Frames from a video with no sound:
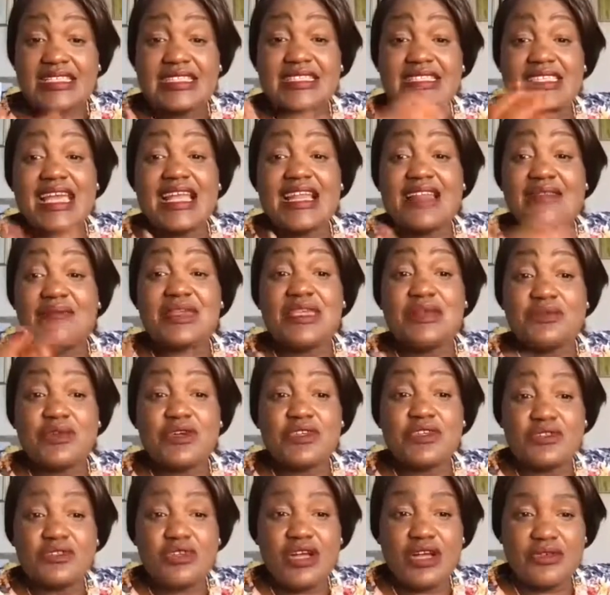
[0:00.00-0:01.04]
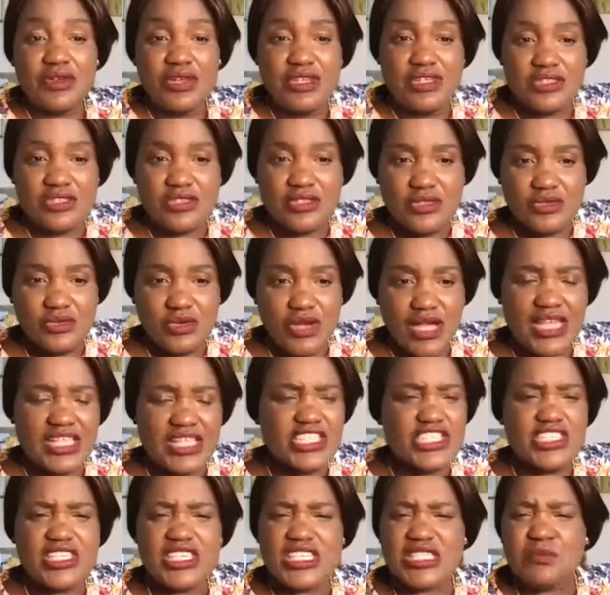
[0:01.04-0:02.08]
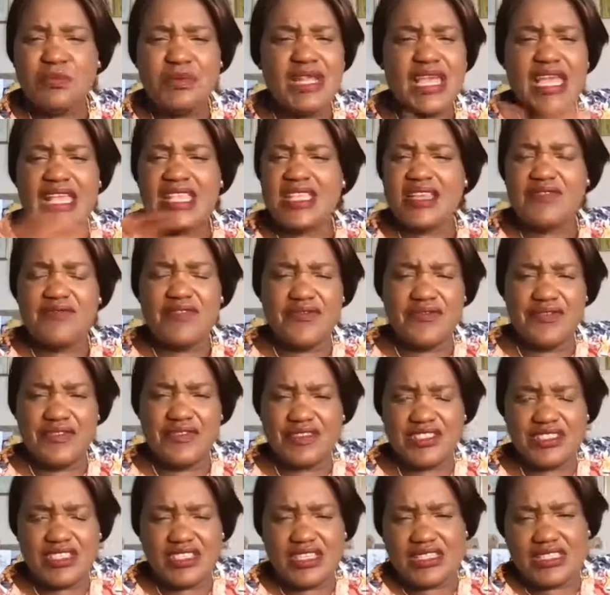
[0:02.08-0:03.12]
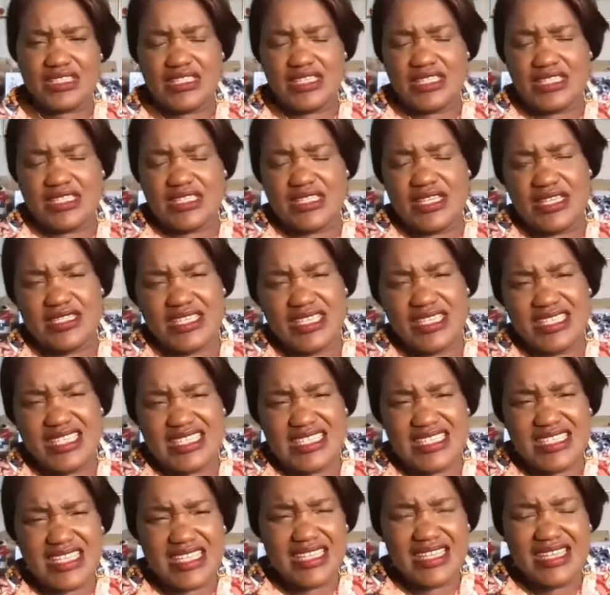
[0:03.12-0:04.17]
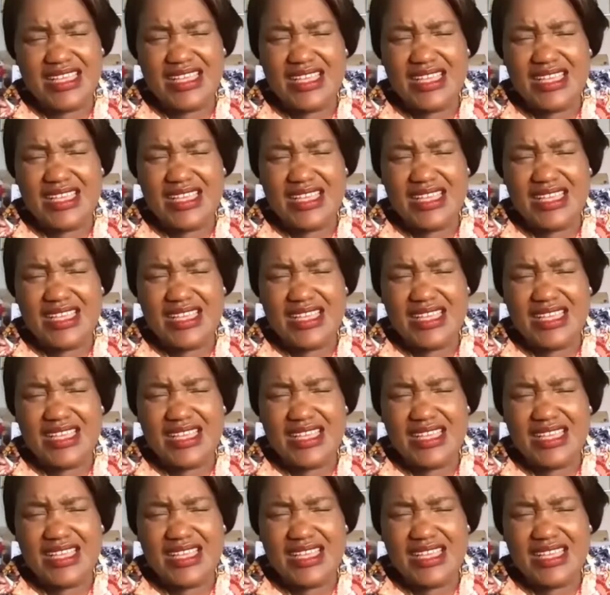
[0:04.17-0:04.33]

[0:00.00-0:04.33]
Tell me what you are going to do. And she explained everything she does. And I said,